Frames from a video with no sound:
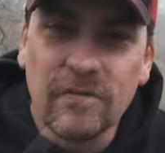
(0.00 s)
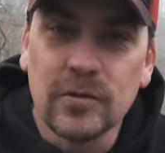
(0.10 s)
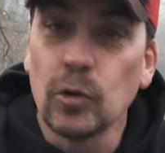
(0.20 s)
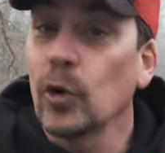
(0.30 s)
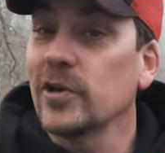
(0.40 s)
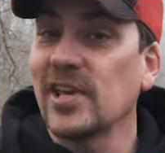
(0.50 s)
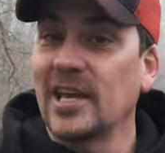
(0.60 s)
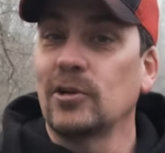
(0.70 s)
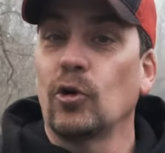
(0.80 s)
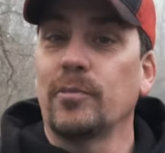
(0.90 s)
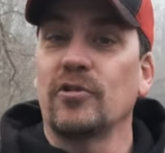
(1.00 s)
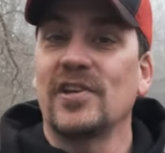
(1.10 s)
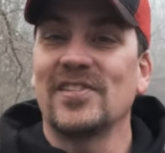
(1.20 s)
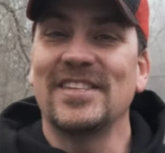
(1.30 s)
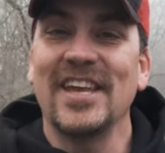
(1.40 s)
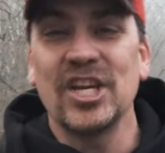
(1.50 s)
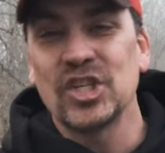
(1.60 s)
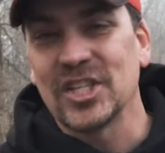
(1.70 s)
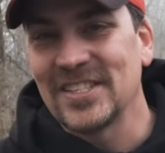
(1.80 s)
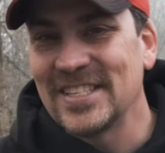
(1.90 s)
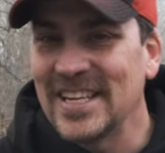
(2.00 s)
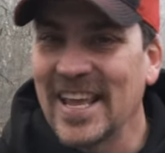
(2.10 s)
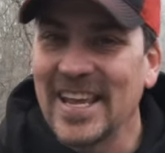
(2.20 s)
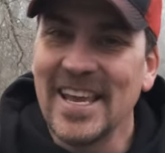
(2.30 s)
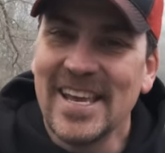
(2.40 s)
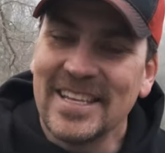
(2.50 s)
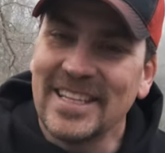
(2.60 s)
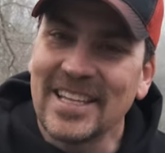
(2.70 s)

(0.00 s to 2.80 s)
of lures and/or presentations today, and